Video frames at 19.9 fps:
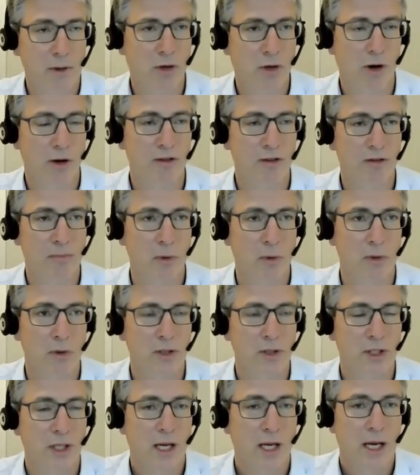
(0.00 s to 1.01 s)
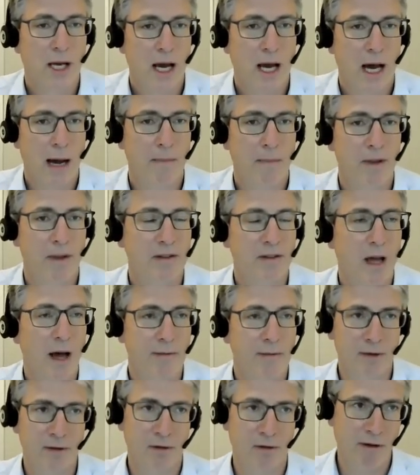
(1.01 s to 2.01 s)
transport, um, this
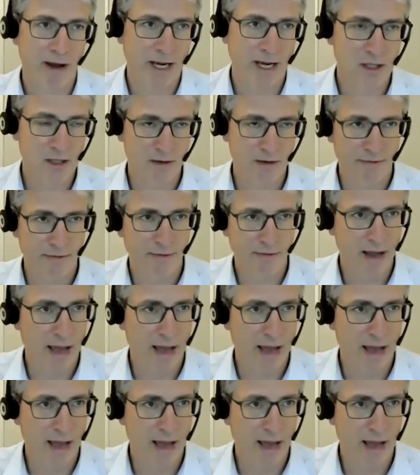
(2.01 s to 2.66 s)
covers a range of